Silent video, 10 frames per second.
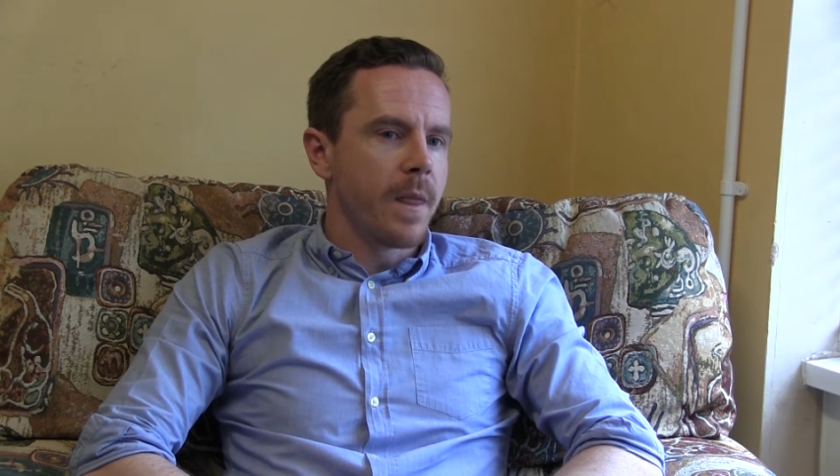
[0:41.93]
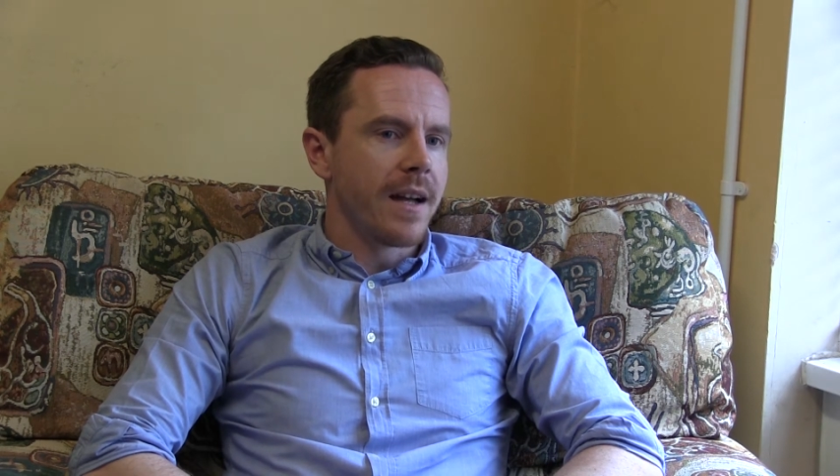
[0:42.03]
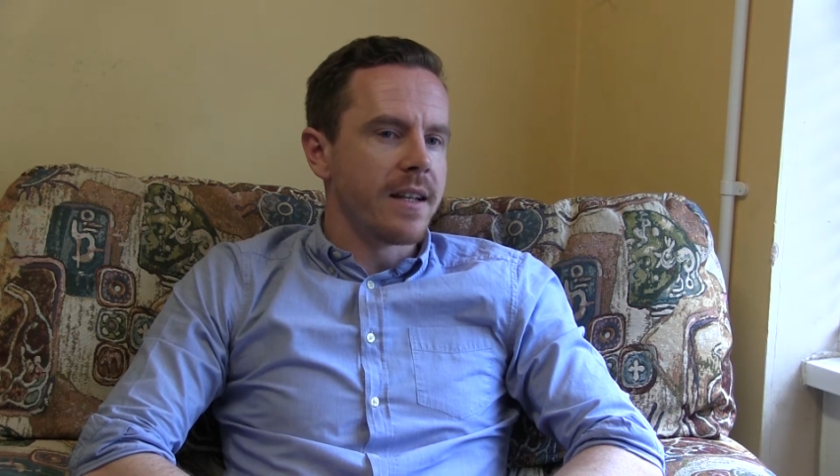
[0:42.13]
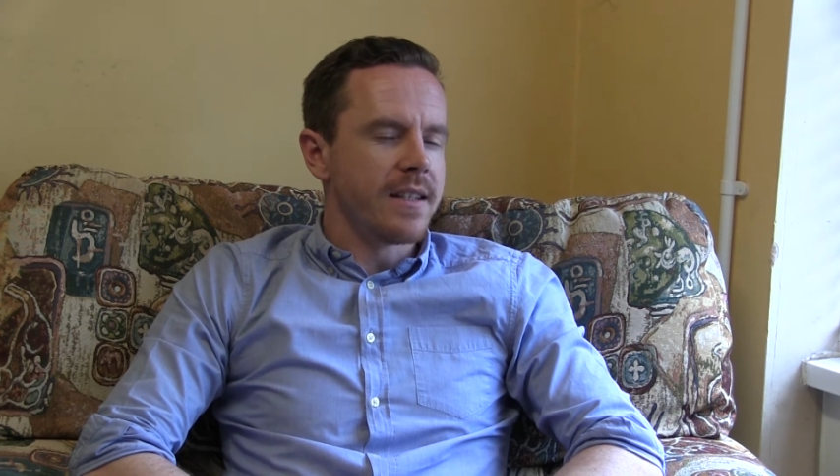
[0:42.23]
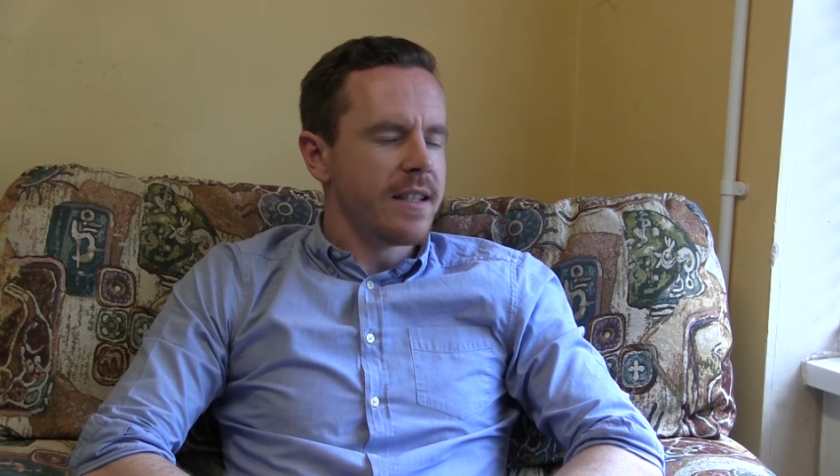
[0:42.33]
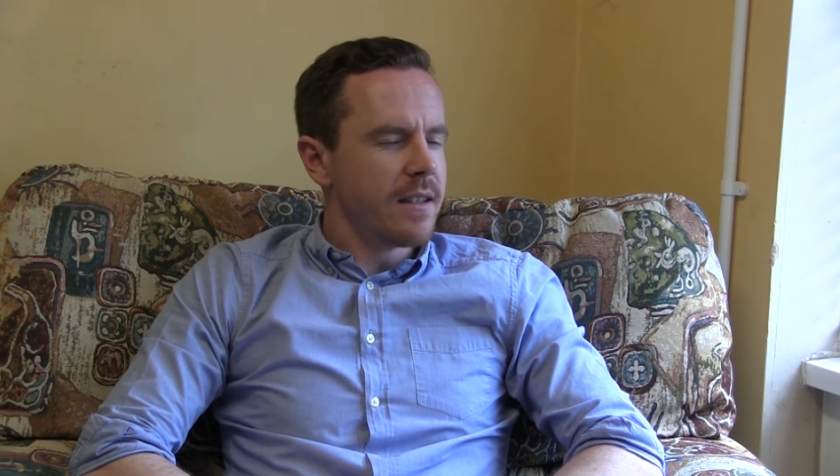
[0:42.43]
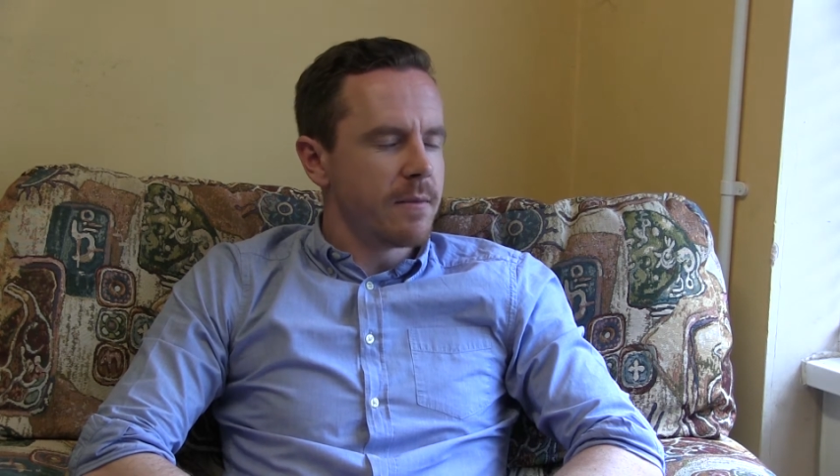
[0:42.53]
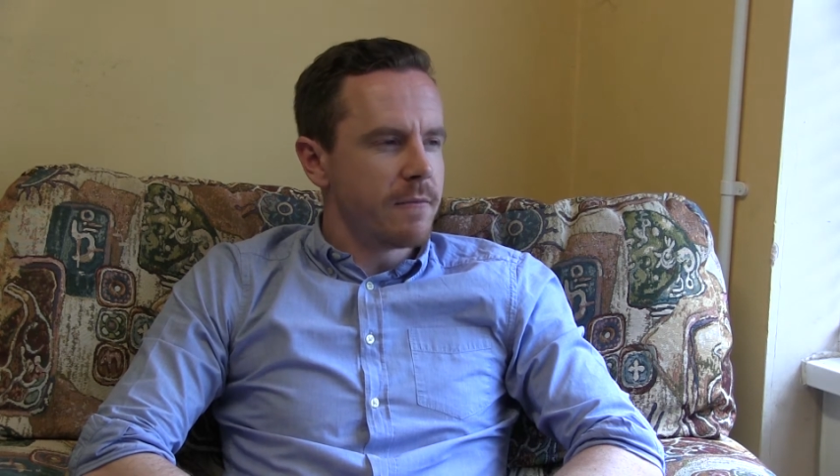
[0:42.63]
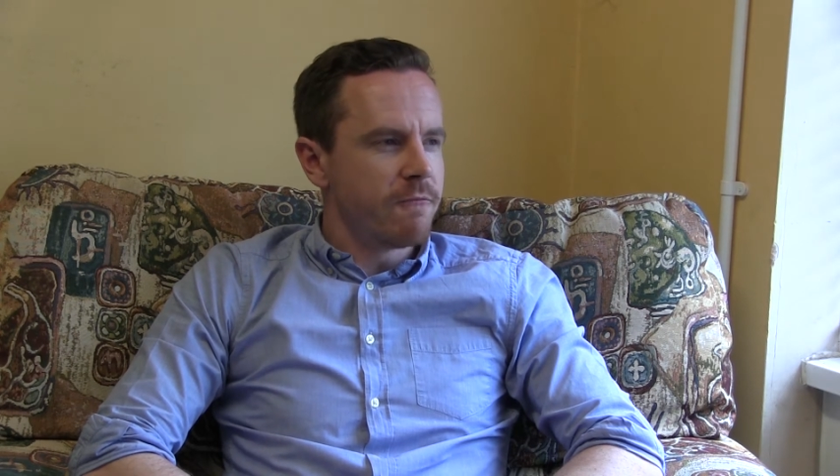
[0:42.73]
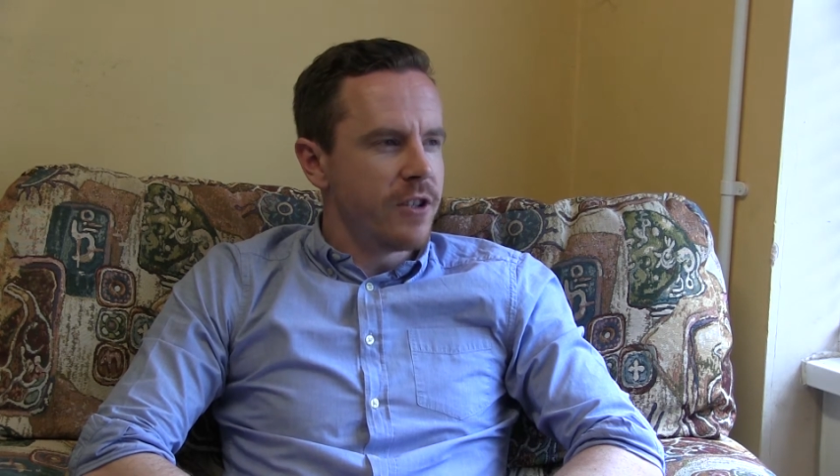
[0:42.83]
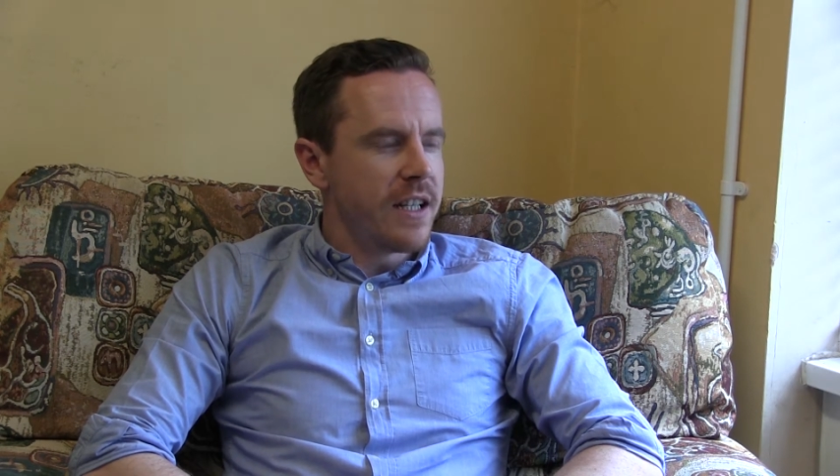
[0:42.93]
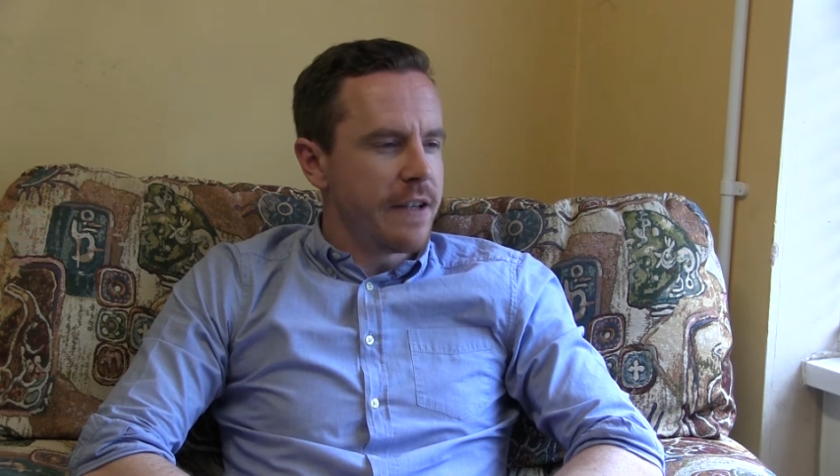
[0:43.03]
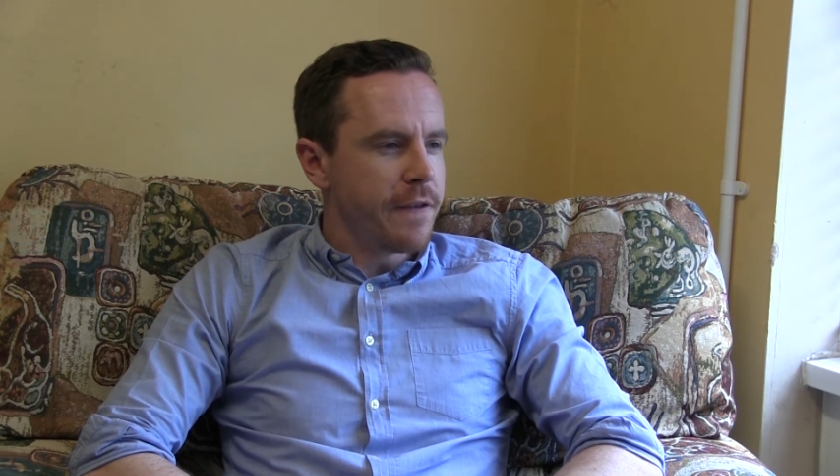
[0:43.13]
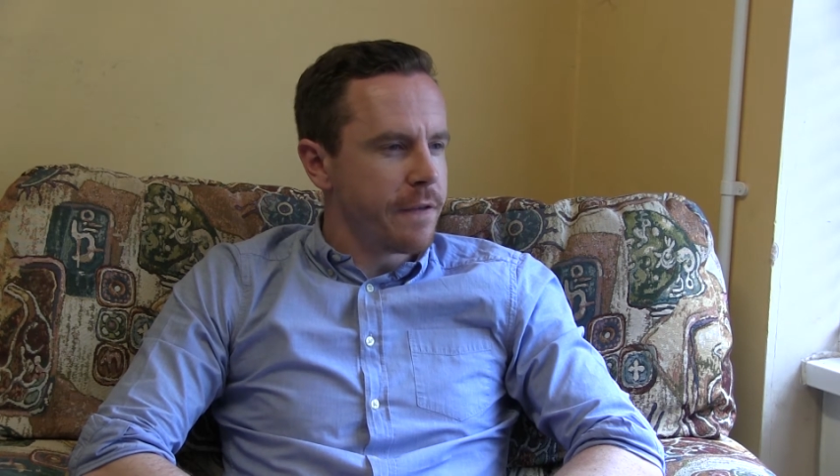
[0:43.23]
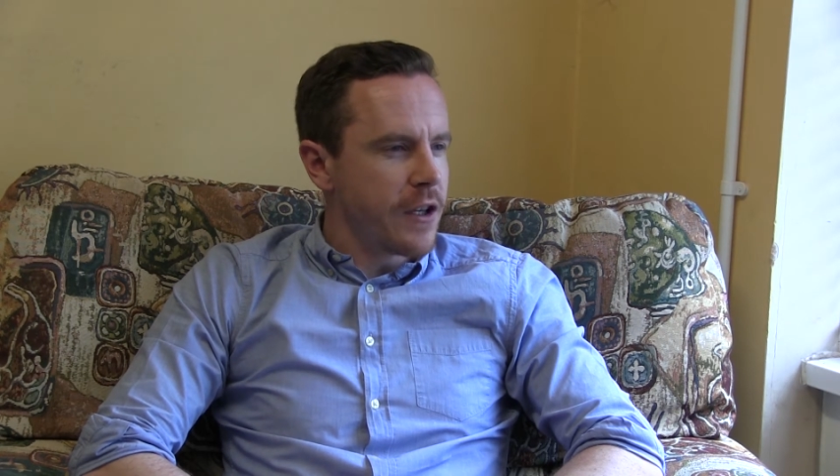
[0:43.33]
and it didn't
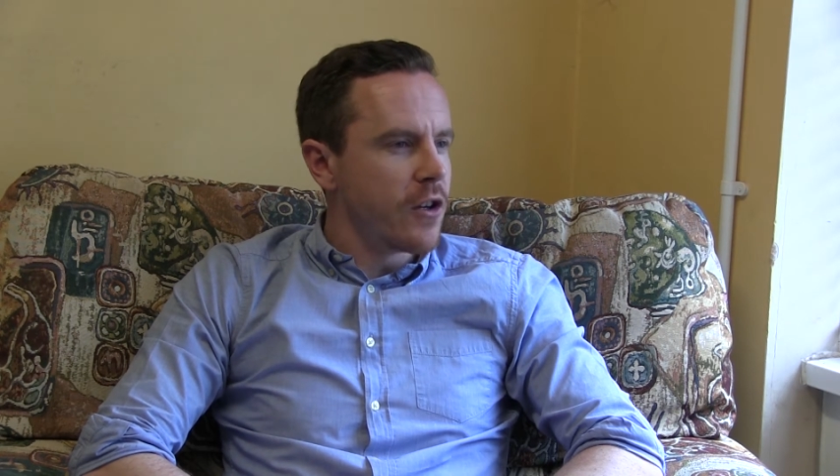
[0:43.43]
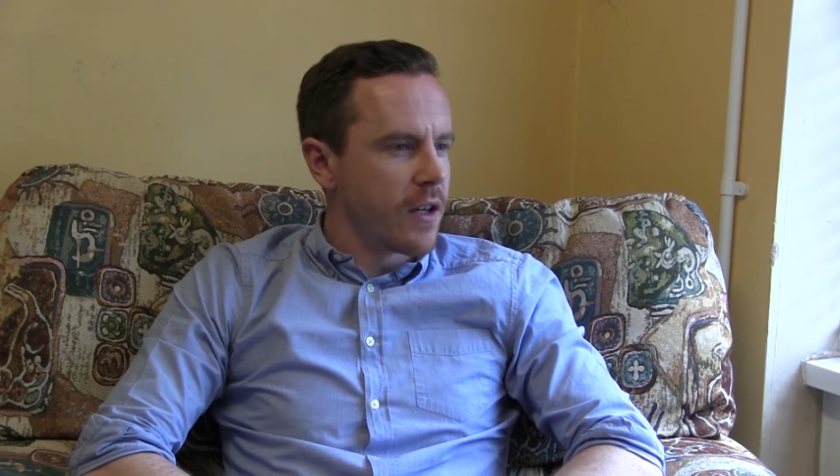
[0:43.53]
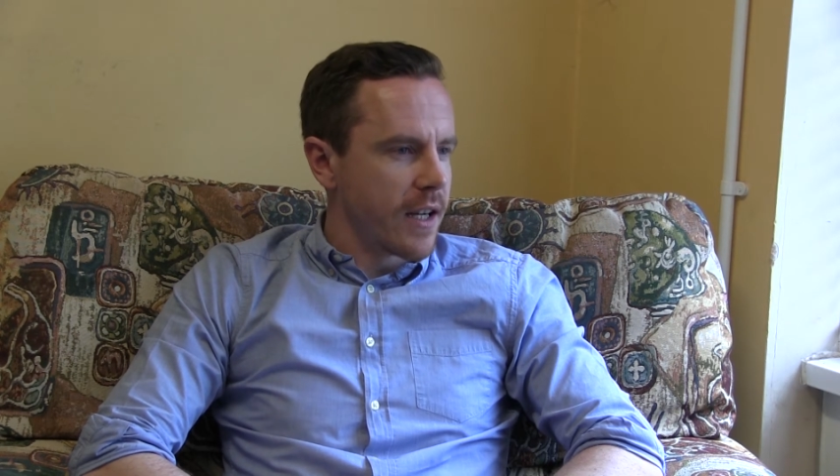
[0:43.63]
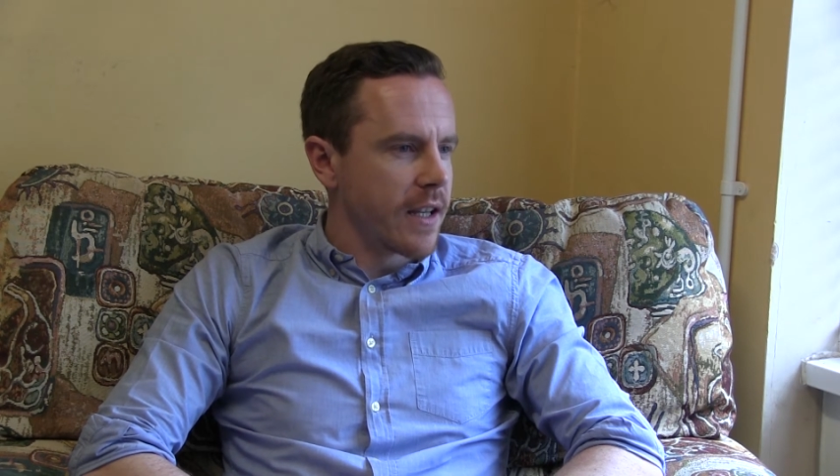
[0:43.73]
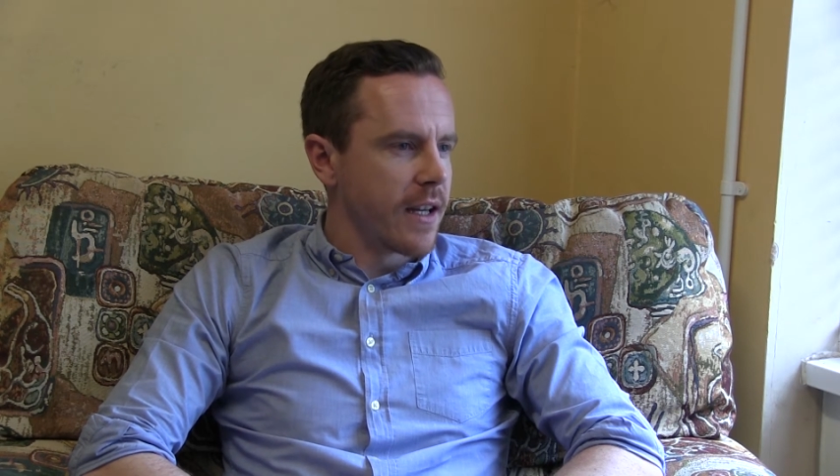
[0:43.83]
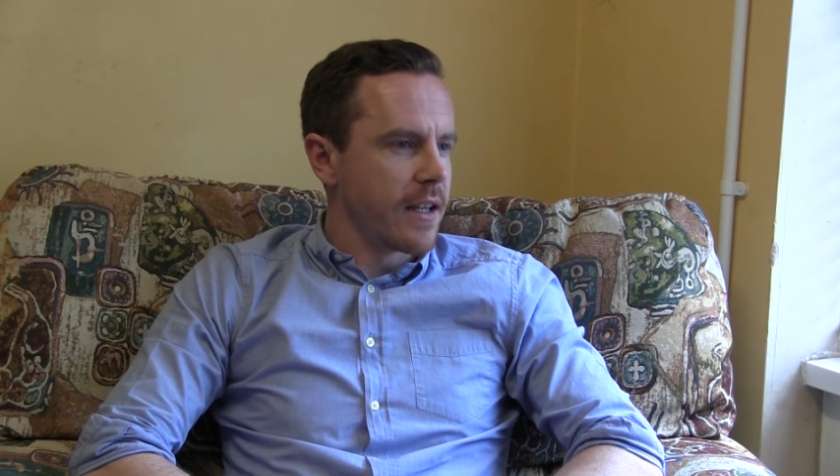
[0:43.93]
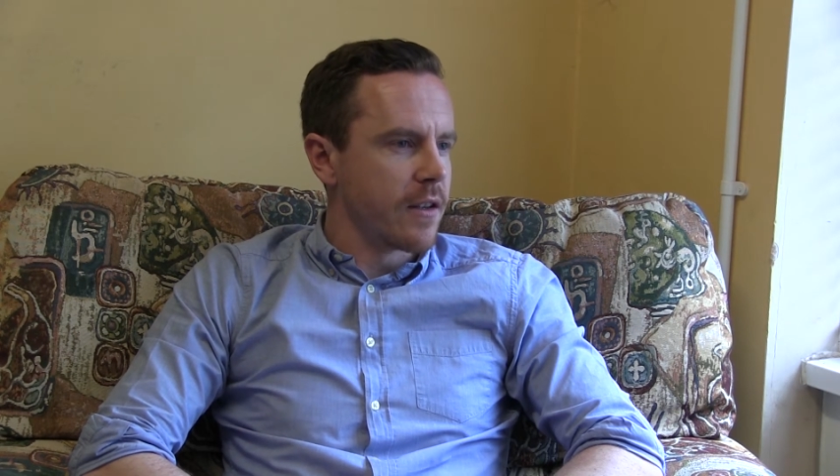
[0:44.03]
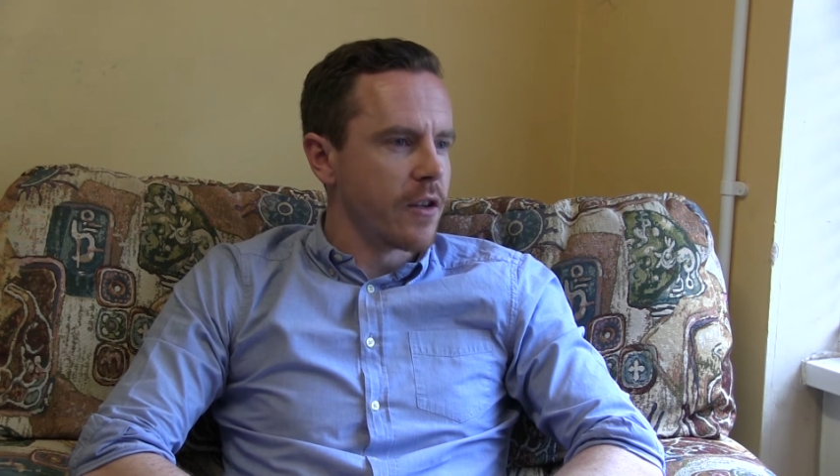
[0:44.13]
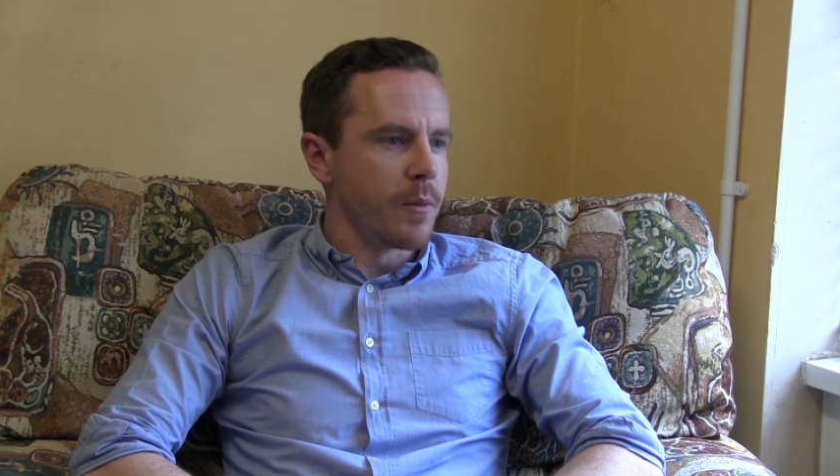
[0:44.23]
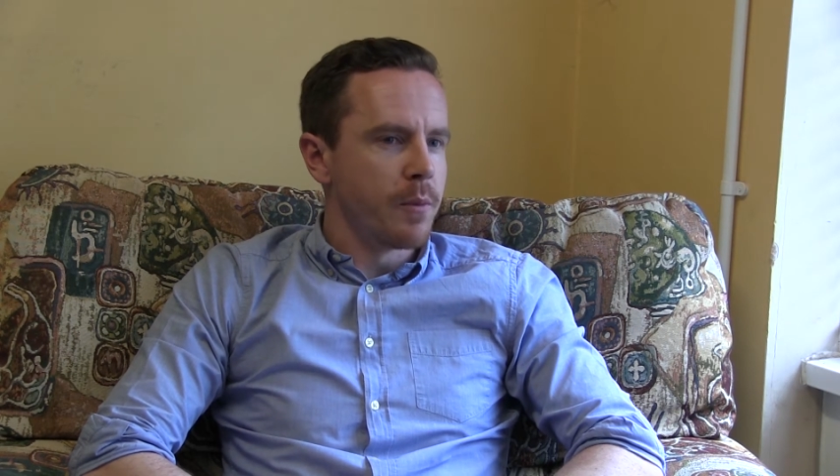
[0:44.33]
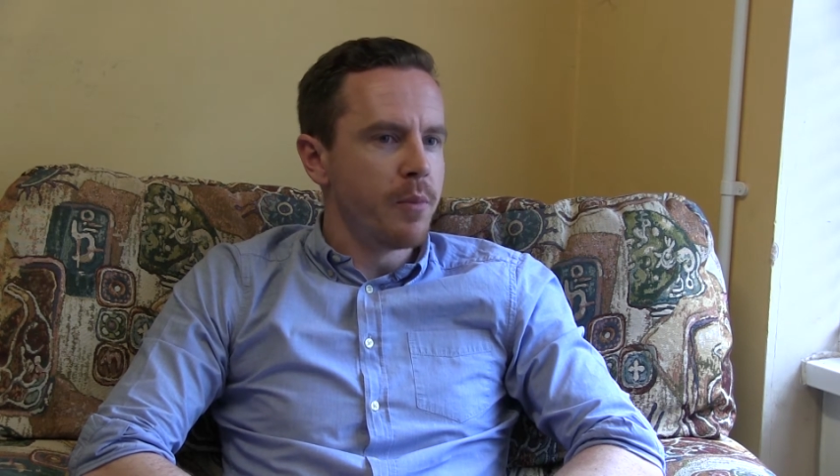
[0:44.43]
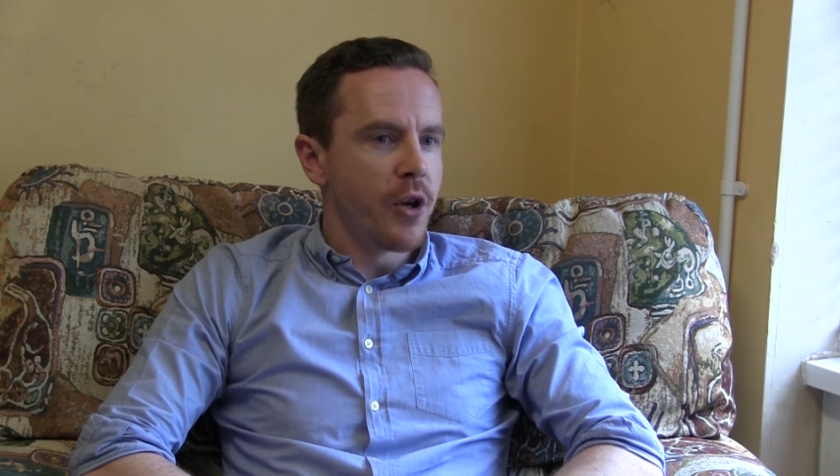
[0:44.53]
really feel like that the